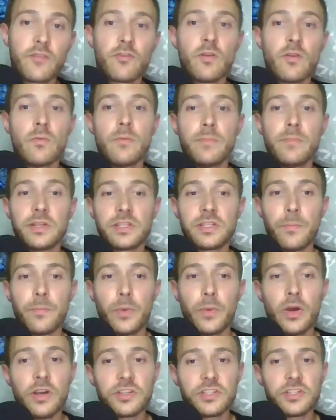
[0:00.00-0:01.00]
from a missing
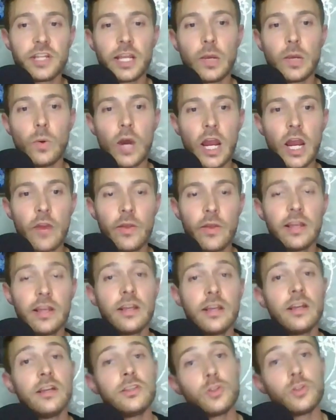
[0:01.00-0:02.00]
person inquiry
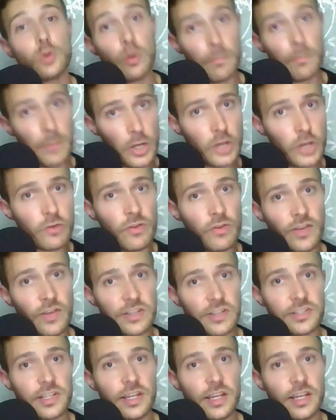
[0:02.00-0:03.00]
to a murder
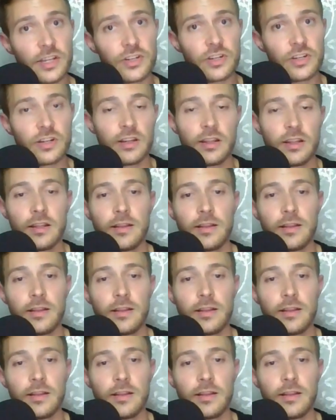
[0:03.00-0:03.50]
investigation.